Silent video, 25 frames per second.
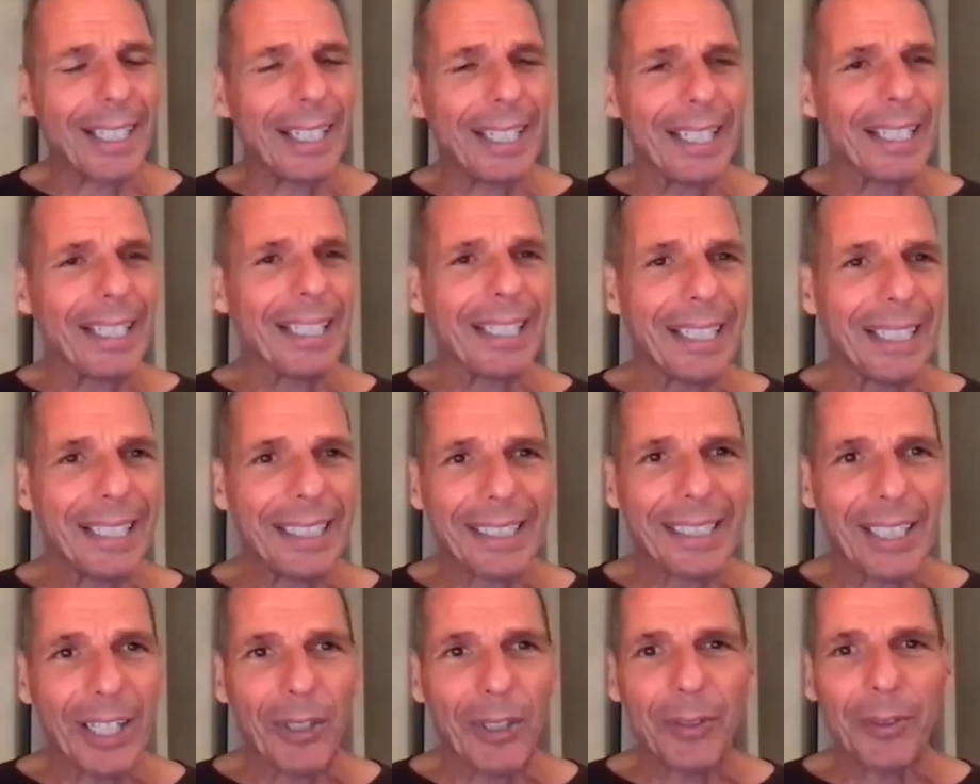
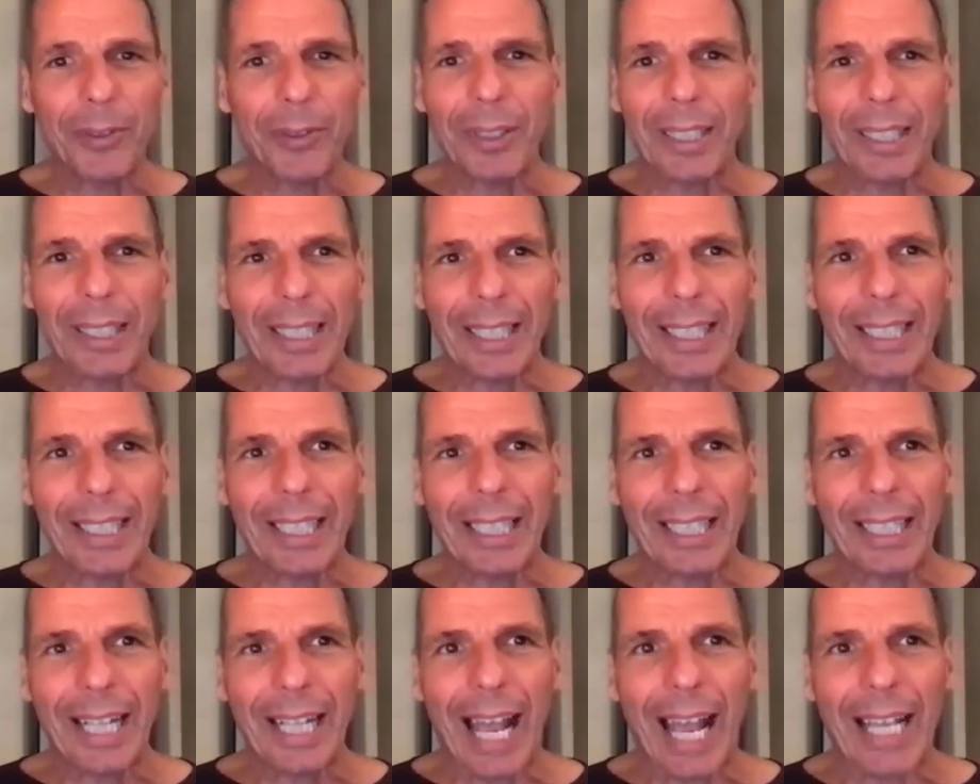you know,
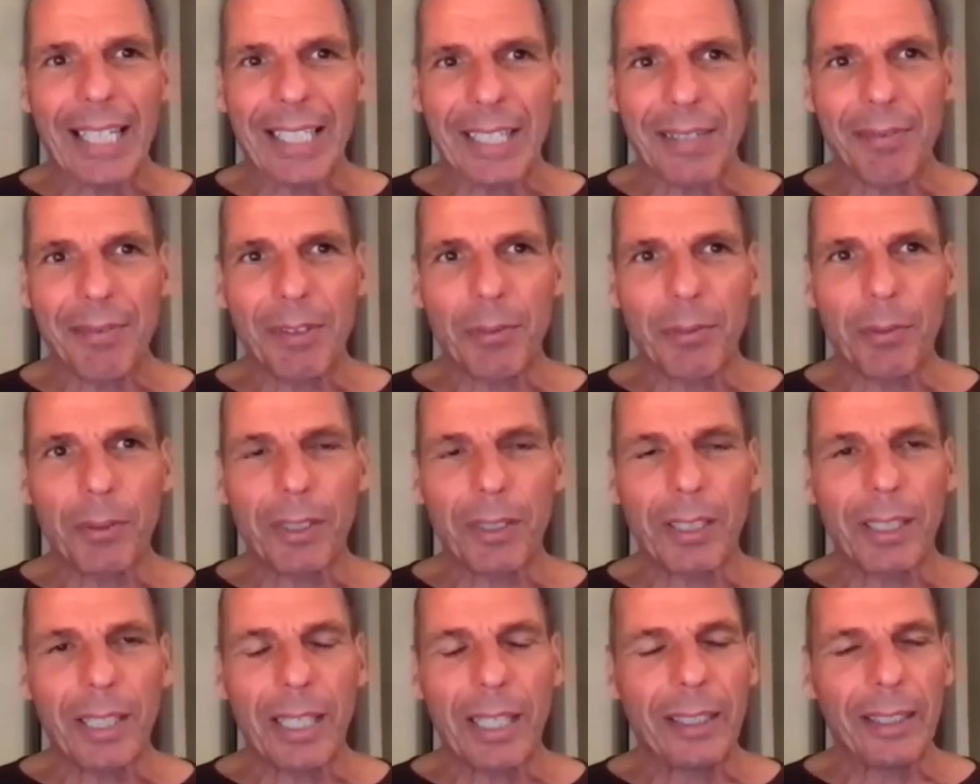as if it
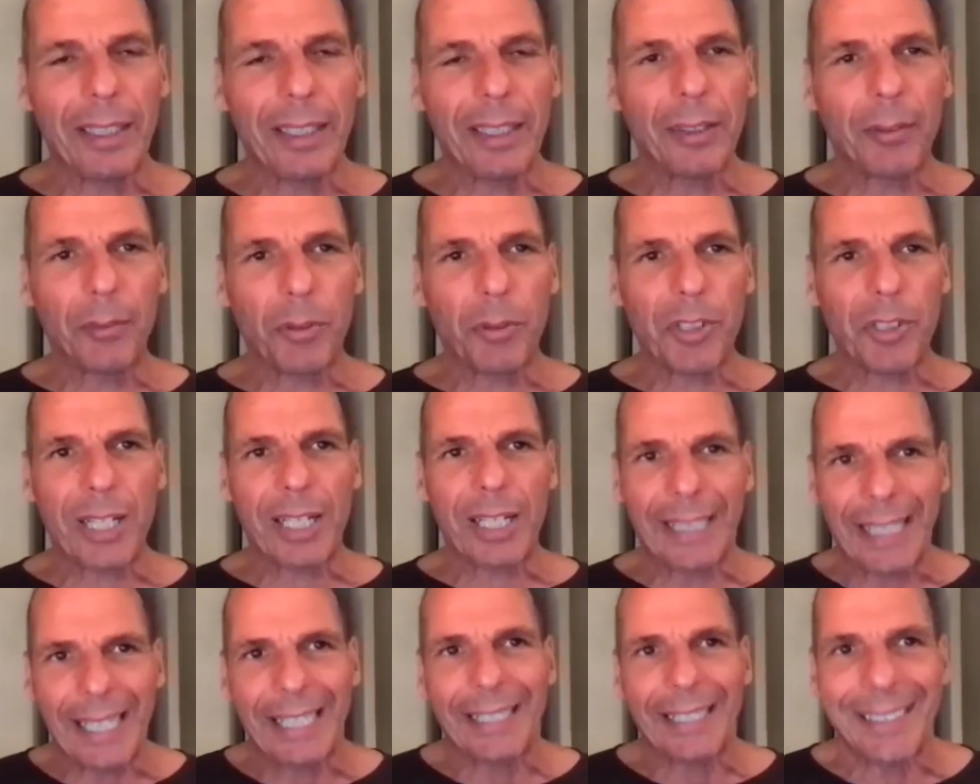was a
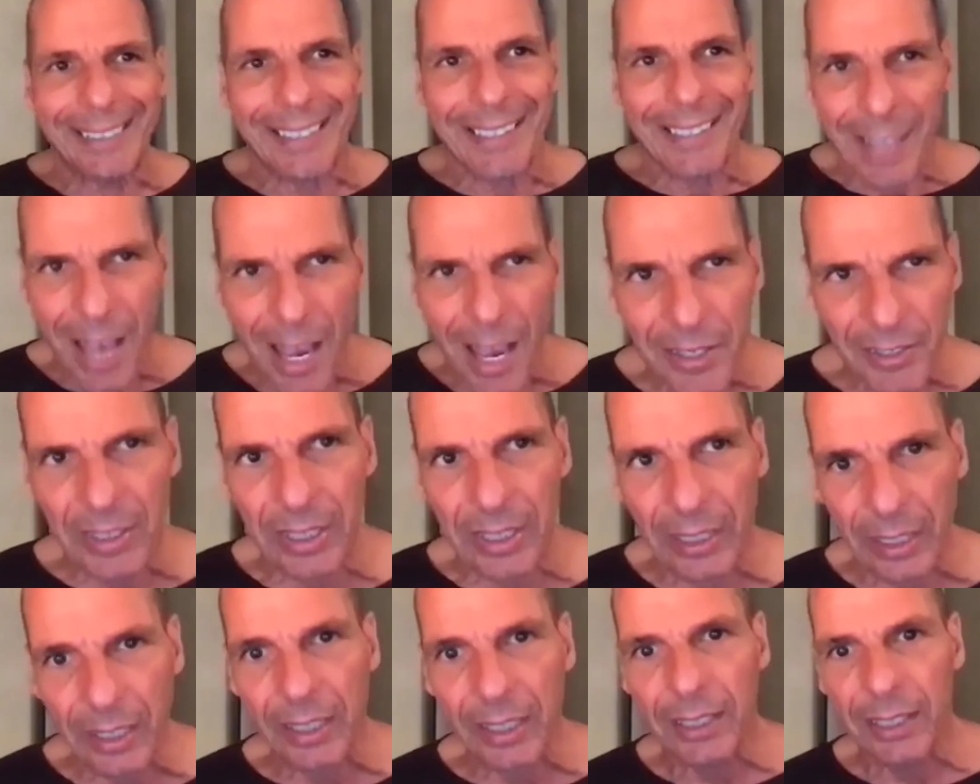created
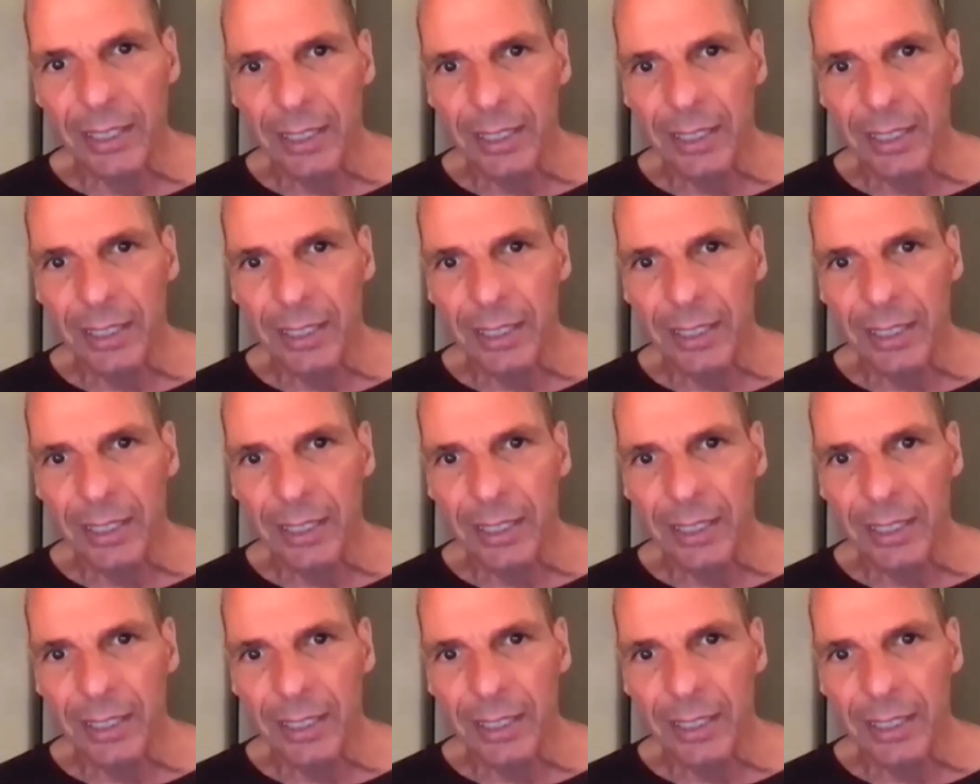disaster.